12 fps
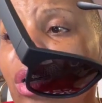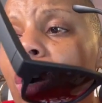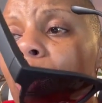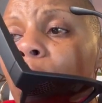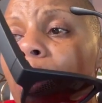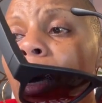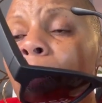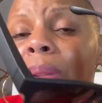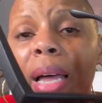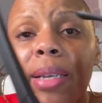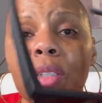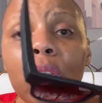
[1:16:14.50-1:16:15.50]
code will
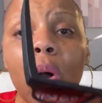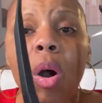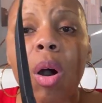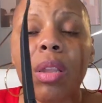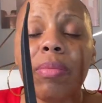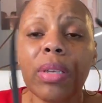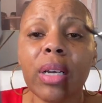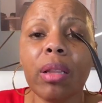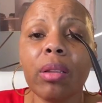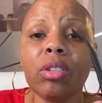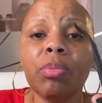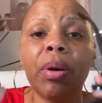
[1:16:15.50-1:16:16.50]
apply to all of the
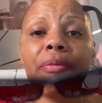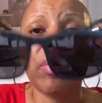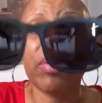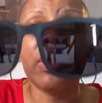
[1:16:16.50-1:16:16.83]
colors, but for